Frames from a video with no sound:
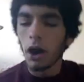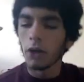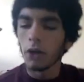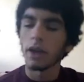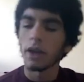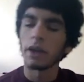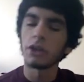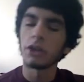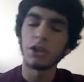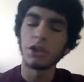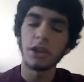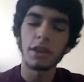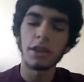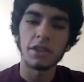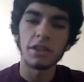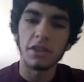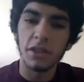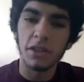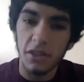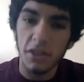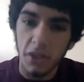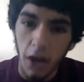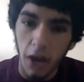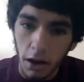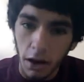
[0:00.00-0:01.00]
Okay, she didn't
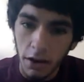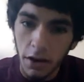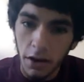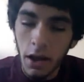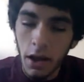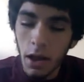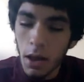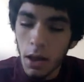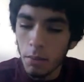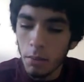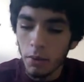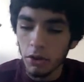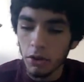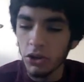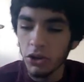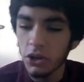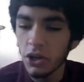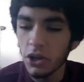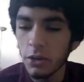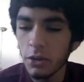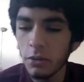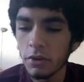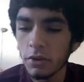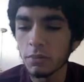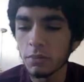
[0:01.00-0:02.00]
suck, but
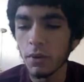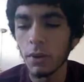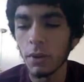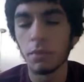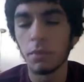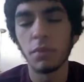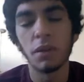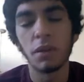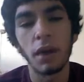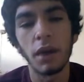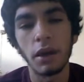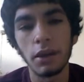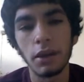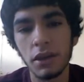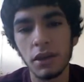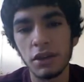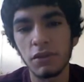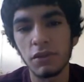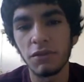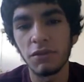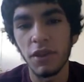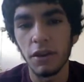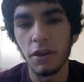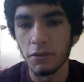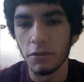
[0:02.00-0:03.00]
she was probably my
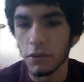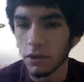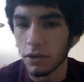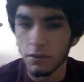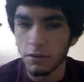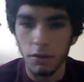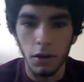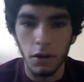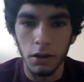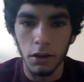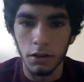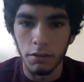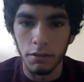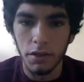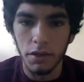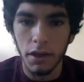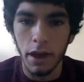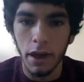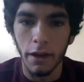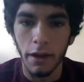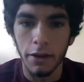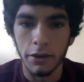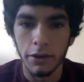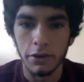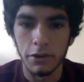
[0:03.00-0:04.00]
least favorite of all of the
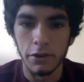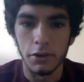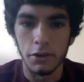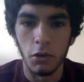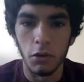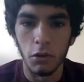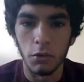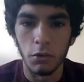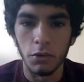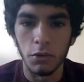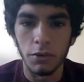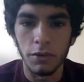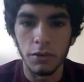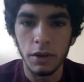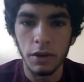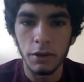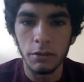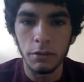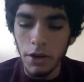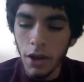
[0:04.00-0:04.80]
characters in the whole movie.